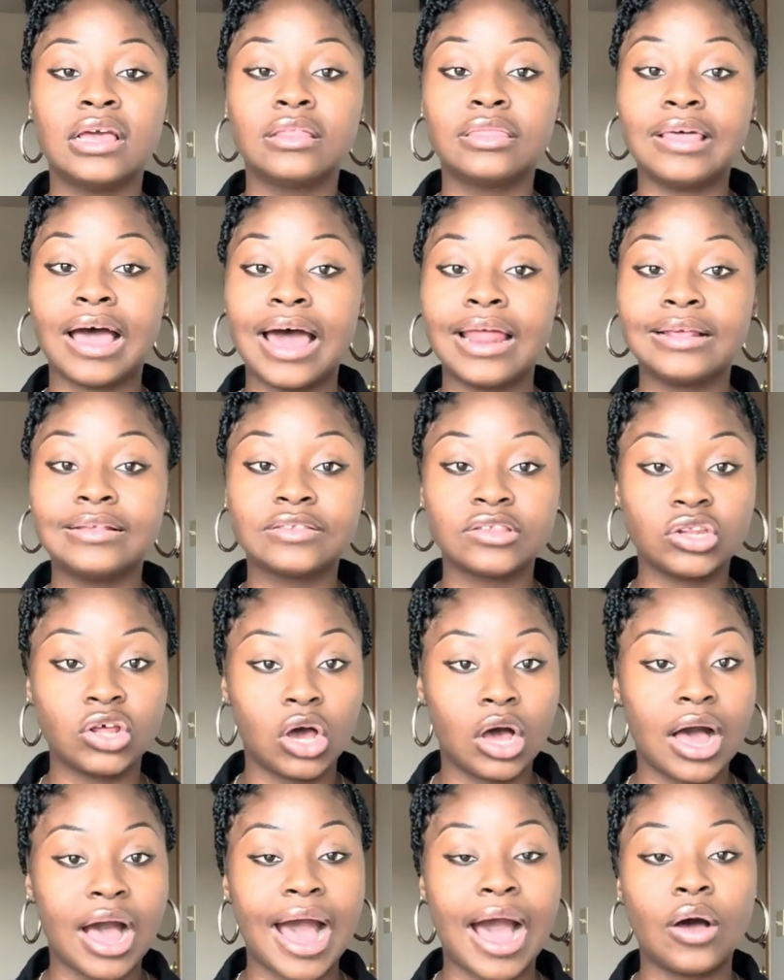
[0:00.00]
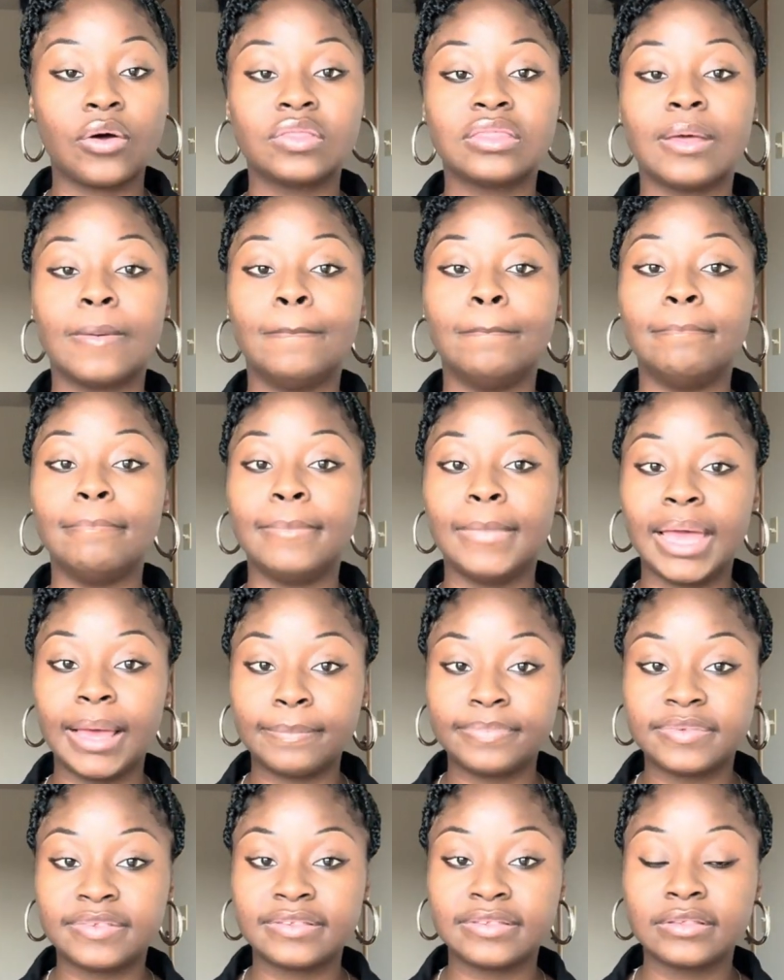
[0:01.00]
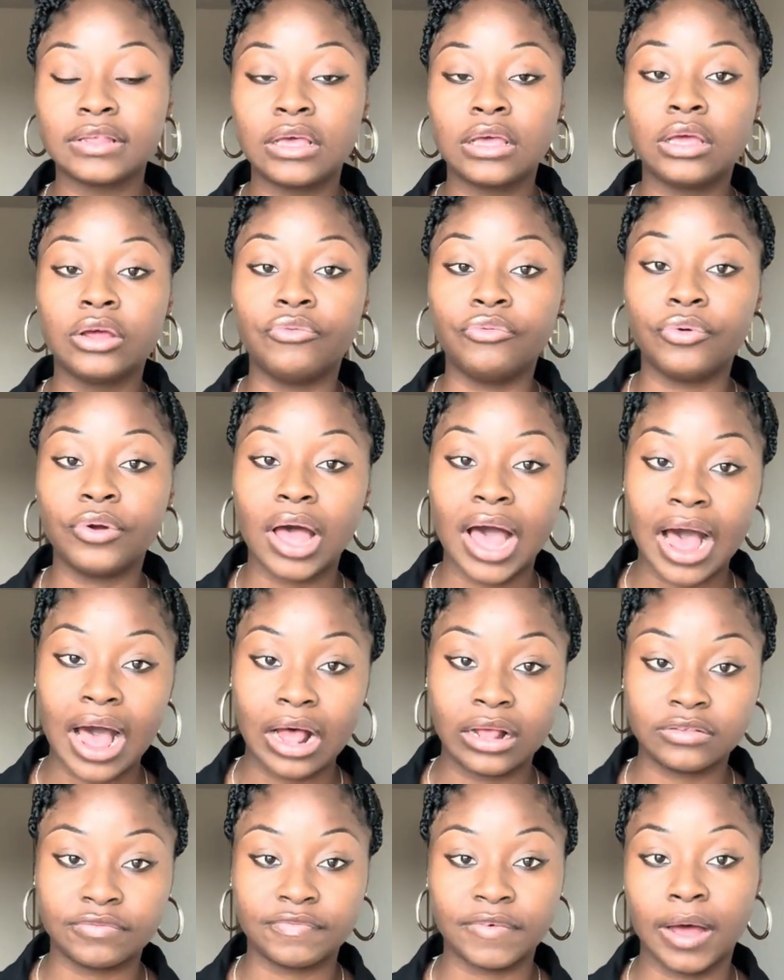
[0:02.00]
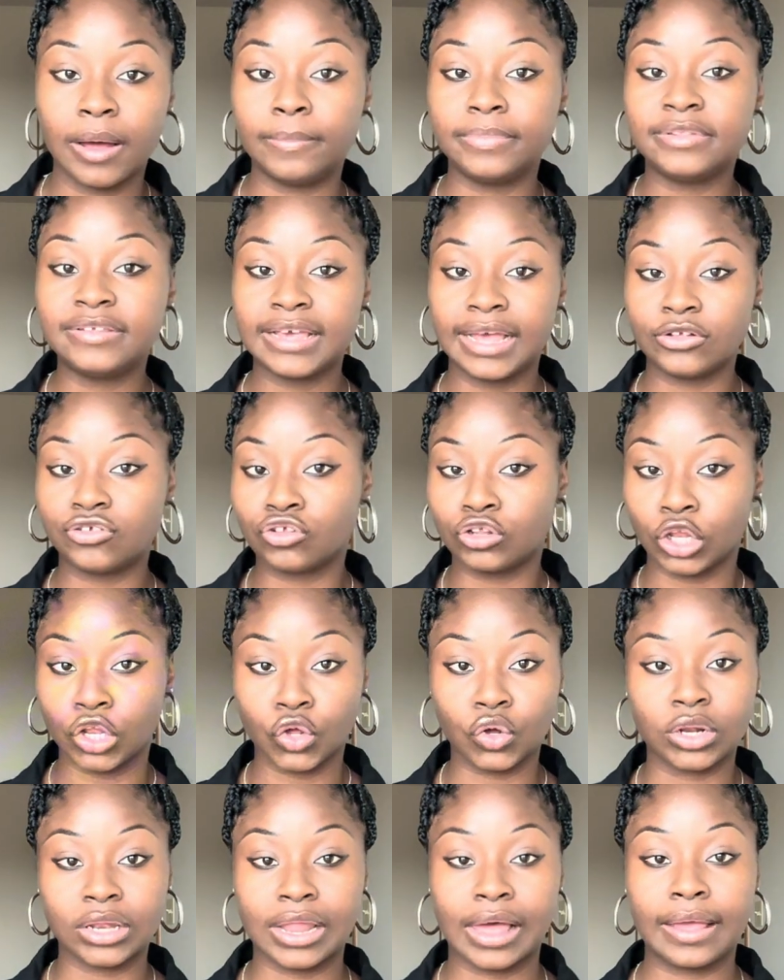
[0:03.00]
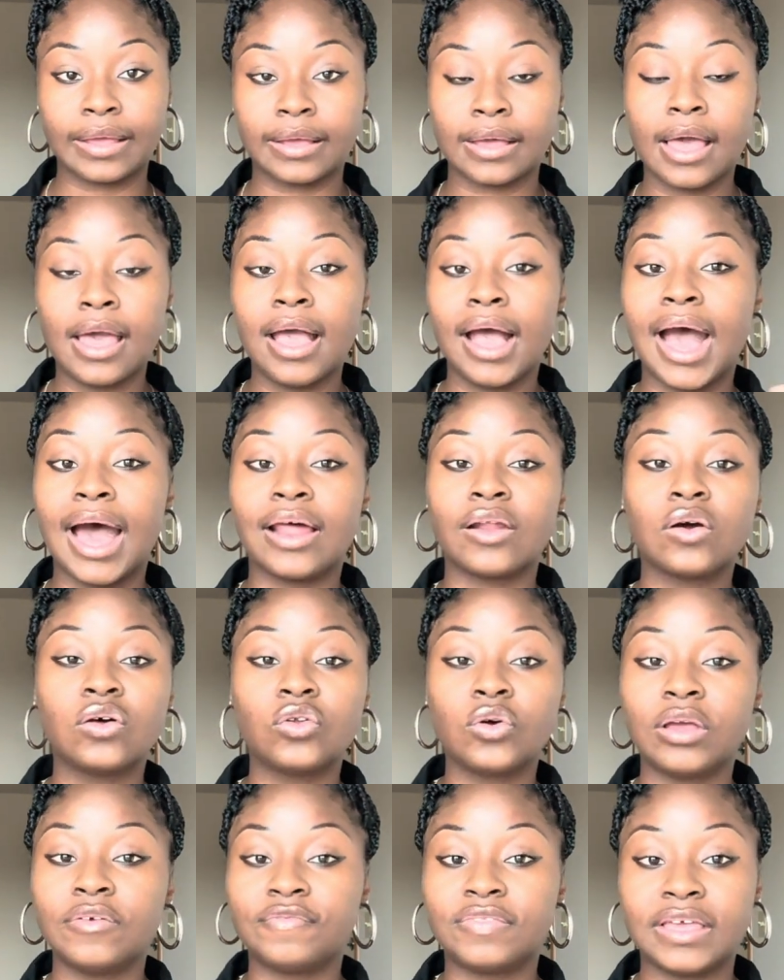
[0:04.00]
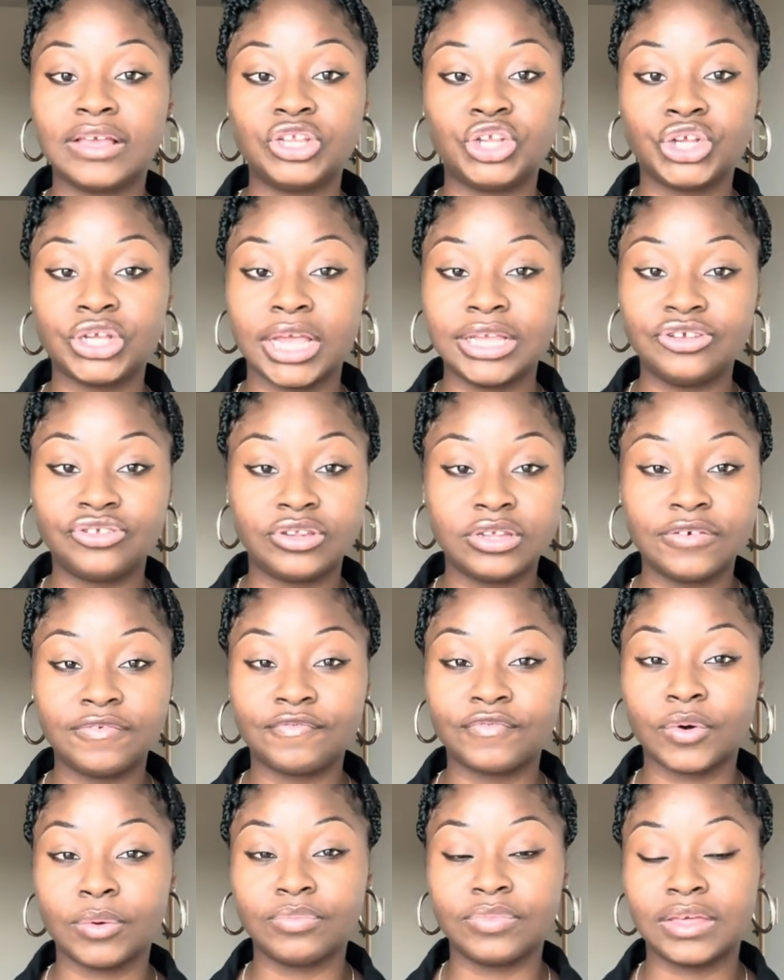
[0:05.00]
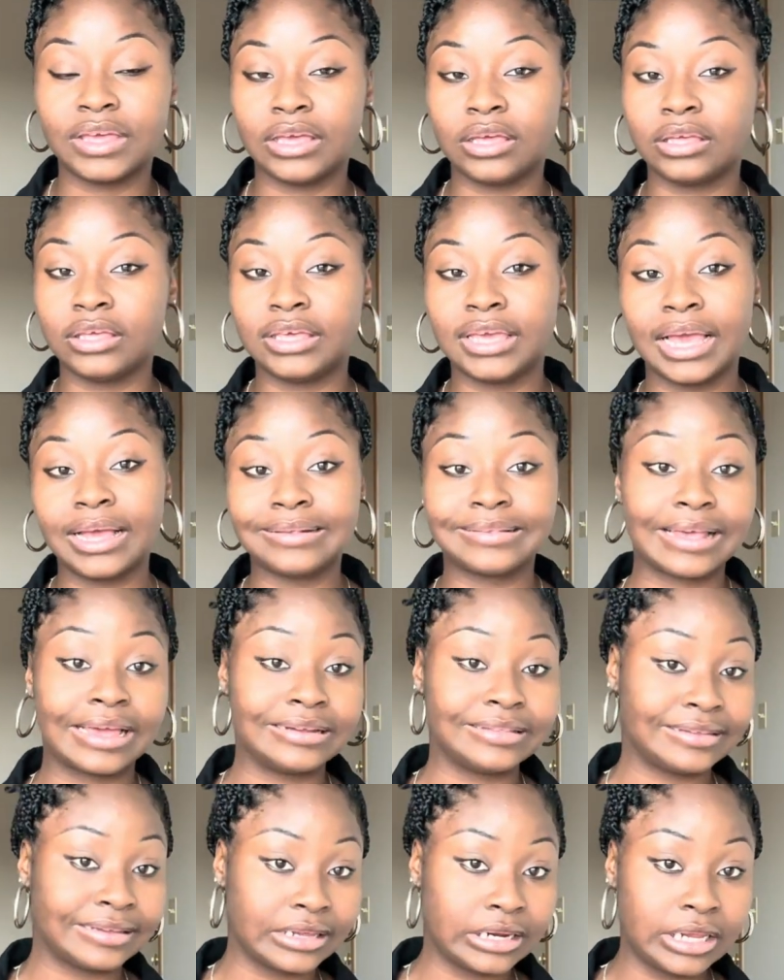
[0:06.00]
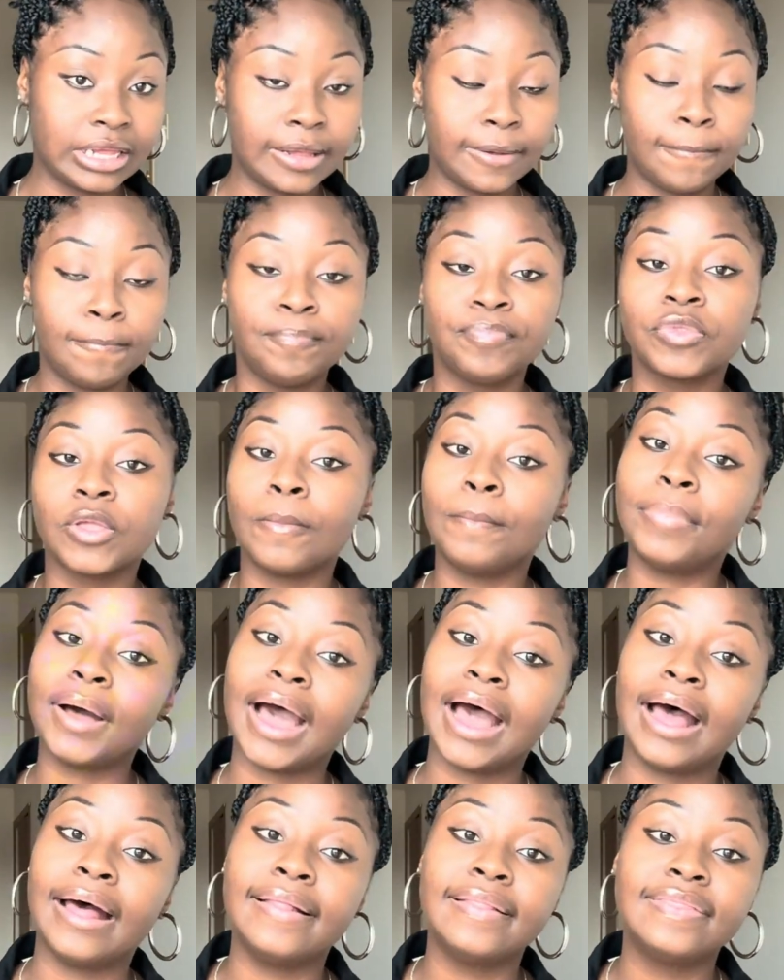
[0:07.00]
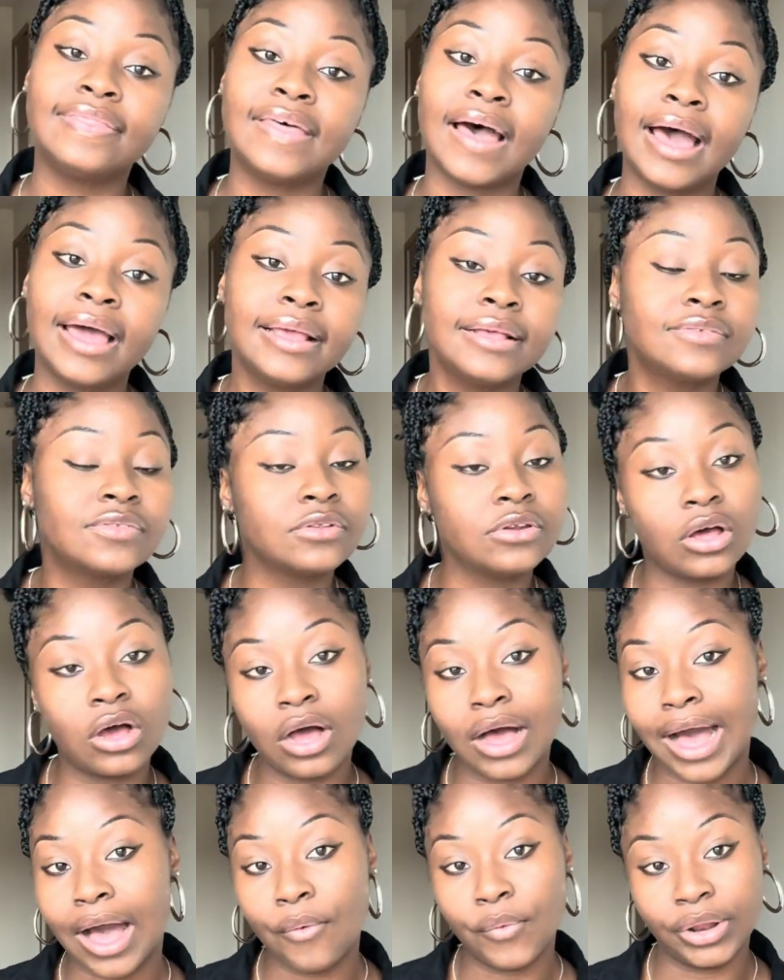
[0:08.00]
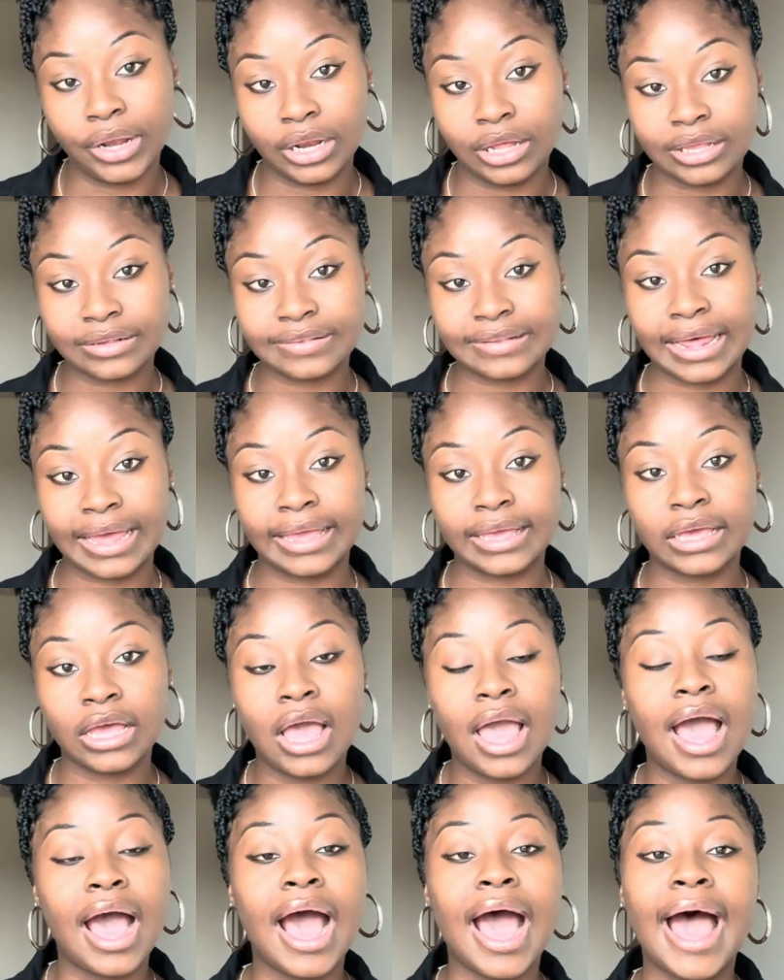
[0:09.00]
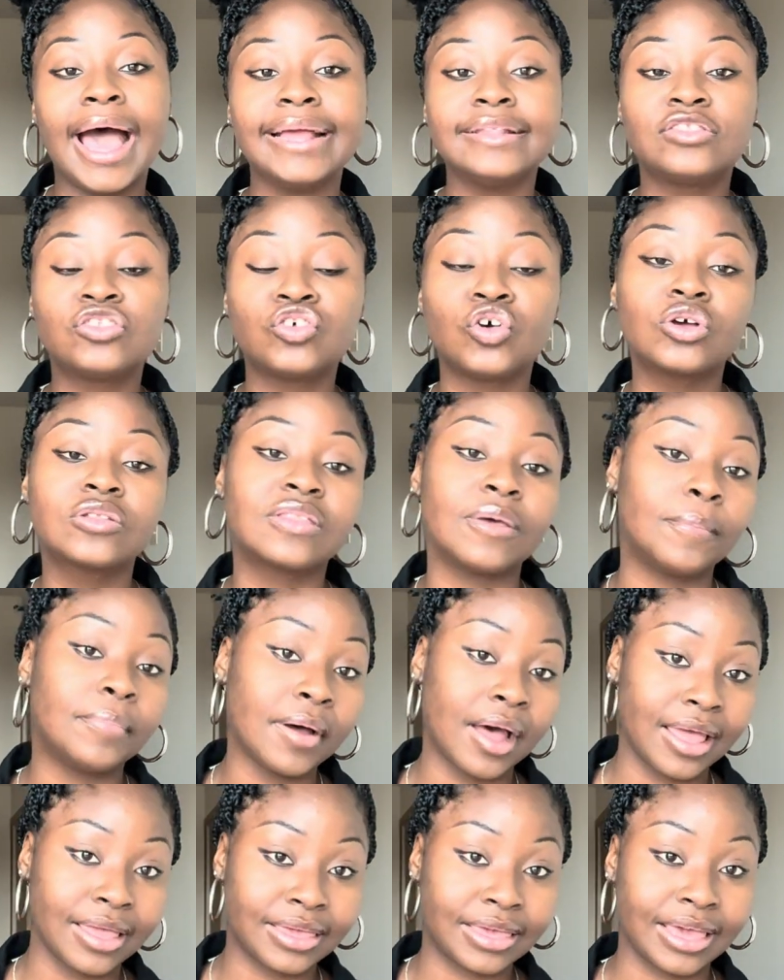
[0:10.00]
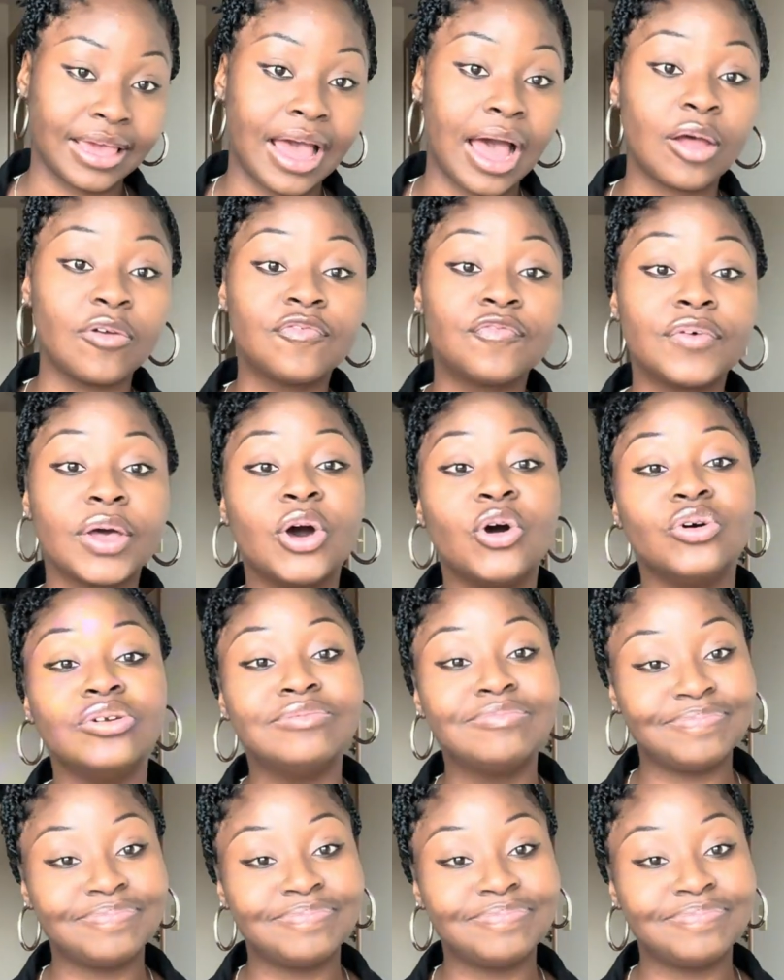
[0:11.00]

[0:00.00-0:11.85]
That is not how the MEPS ASVAB test look like. I don't know if they changed it from the years I did it, but that is not how it looks like. I took the PICAT, I failed.